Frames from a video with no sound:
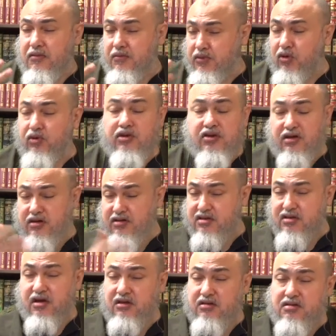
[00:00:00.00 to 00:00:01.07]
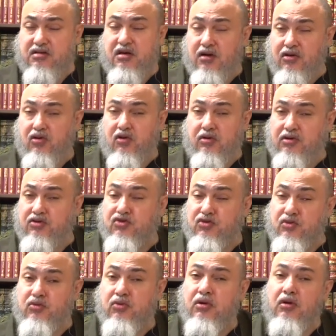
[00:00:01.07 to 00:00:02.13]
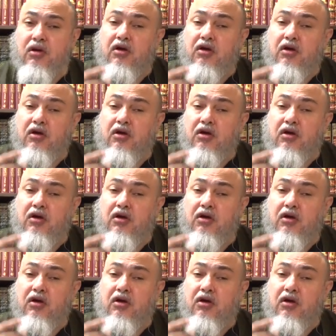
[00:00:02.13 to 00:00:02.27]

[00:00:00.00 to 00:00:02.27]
both her sons, are going to